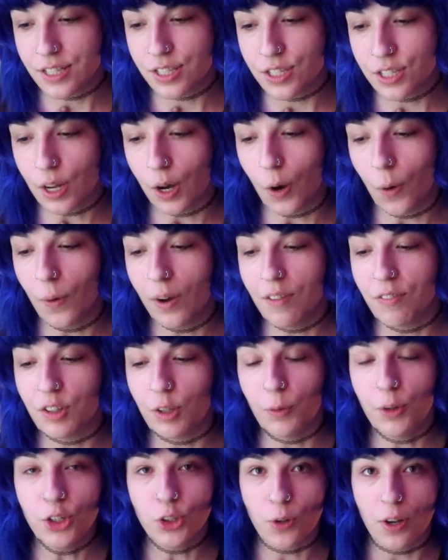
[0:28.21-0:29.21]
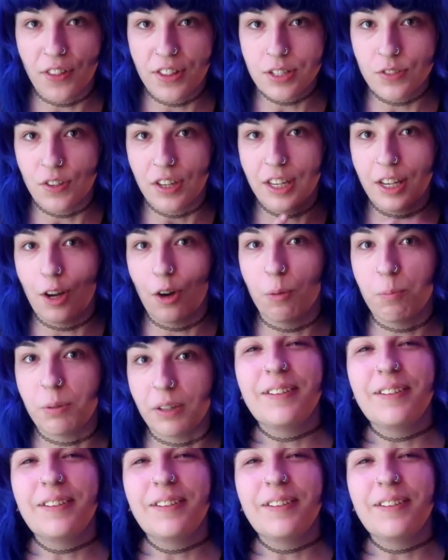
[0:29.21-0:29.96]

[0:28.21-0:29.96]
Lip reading: So if you enjoy this video,